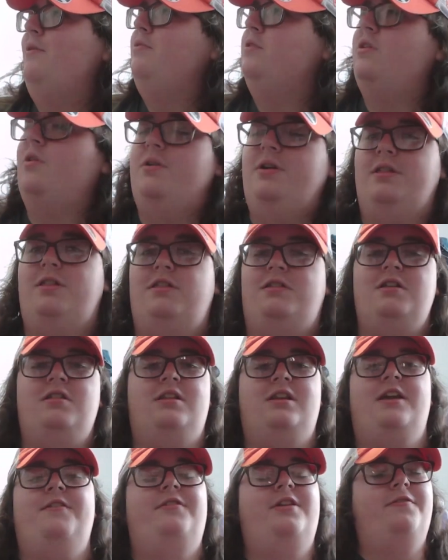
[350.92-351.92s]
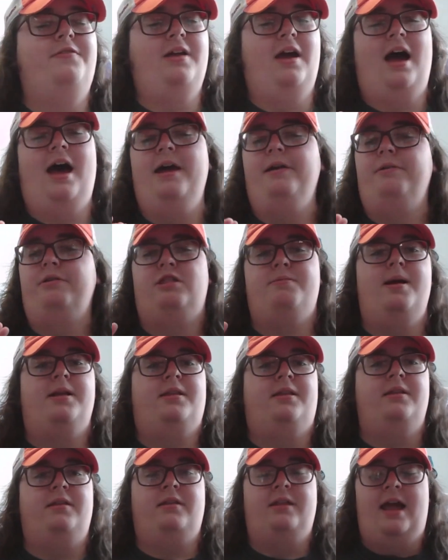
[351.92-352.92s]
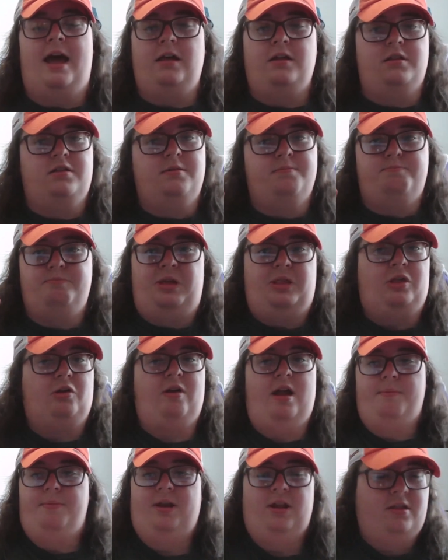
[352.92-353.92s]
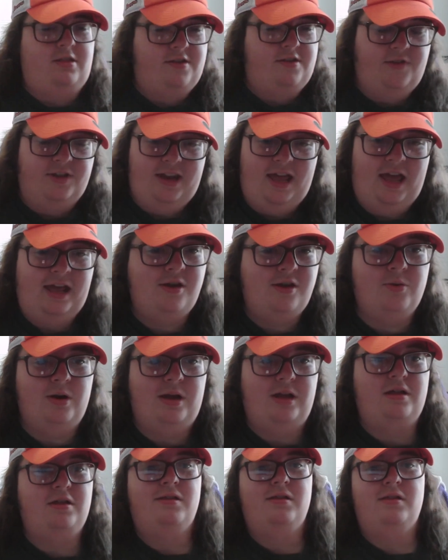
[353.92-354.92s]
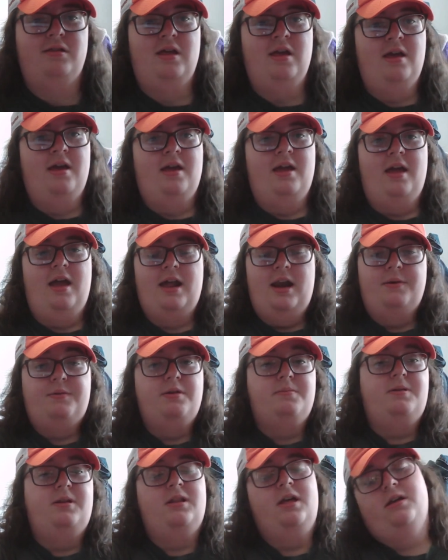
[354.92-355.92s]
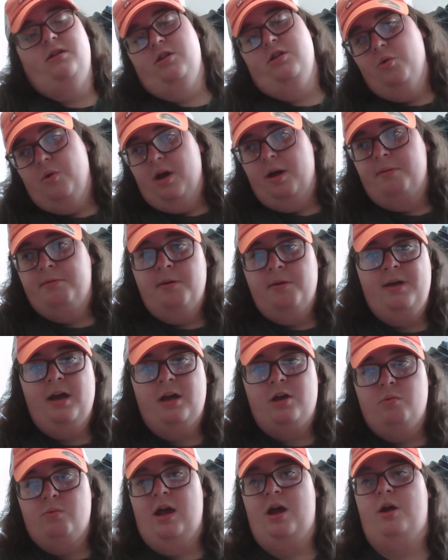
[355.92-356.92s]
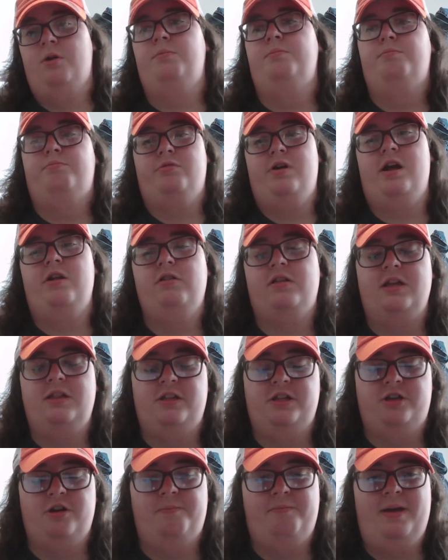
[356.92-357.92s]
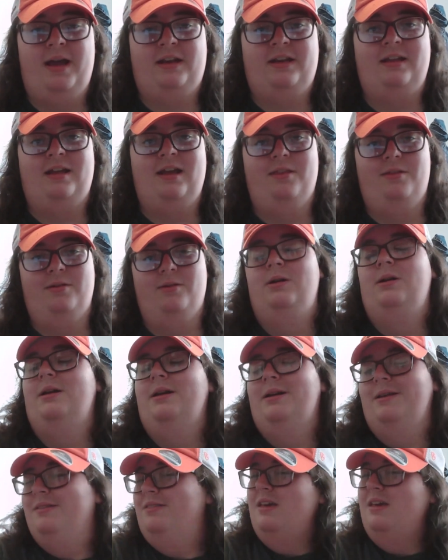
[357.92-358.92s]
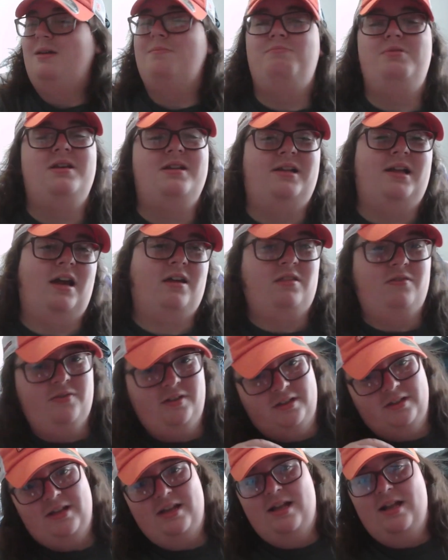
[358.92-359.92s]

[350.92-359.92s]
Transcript: was going to see them, even if I expected Dallas to beat the crap out of Cleveland anyway. And I would have been like, you know what, I'll come back around. Browns get the shirt back together. They can beat Jacksonville.